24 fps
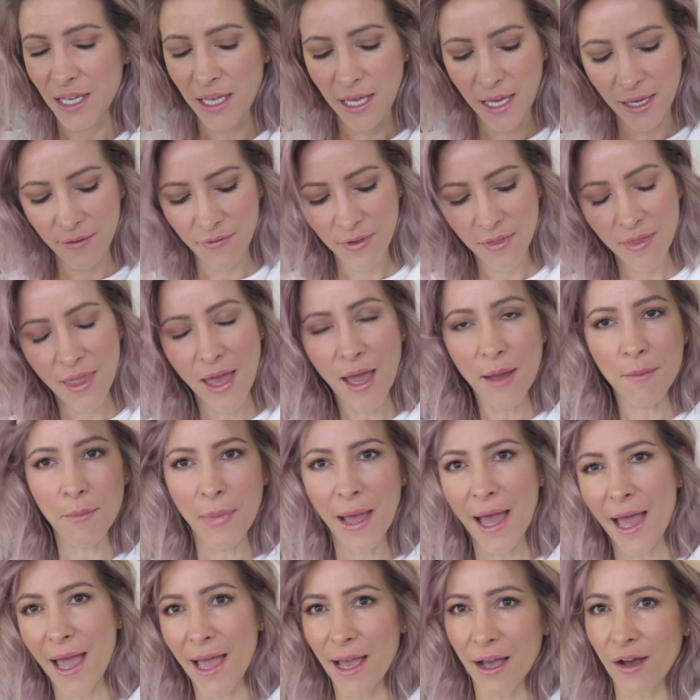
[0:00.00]
Even that
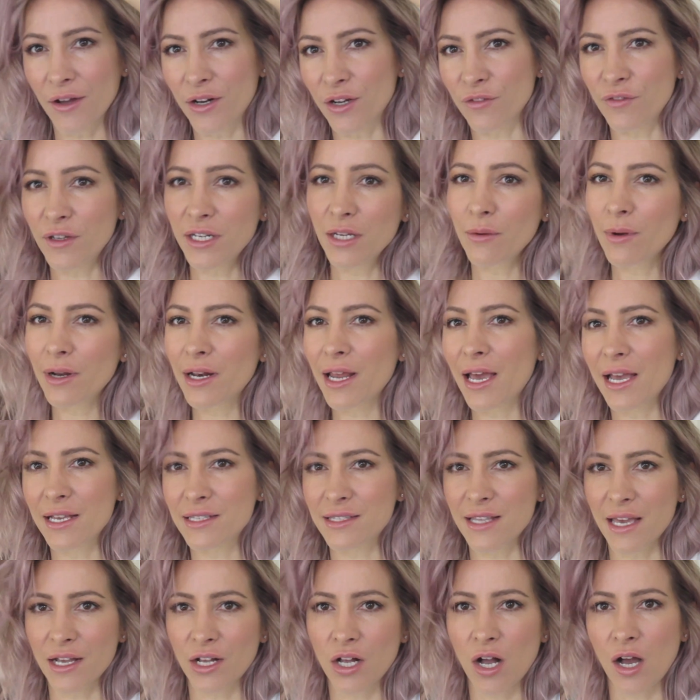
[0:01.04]
powder, if anyone
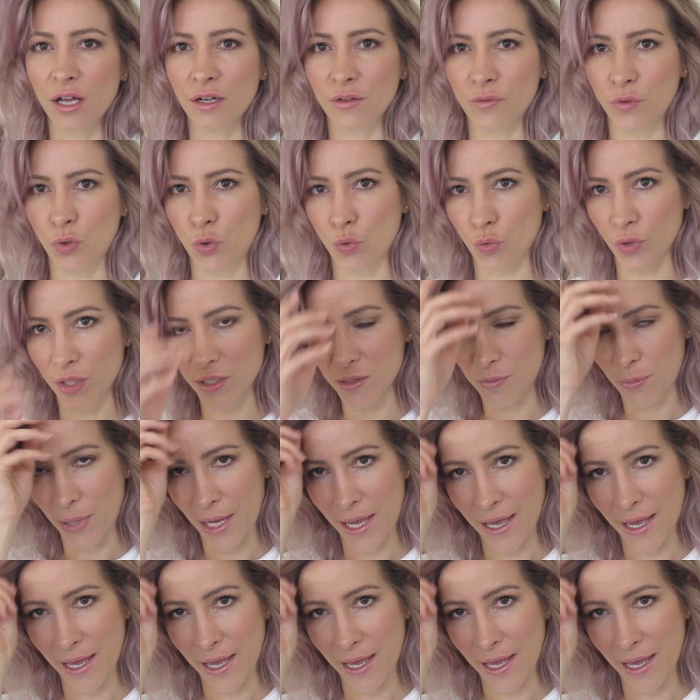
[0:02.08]
has that kind of grit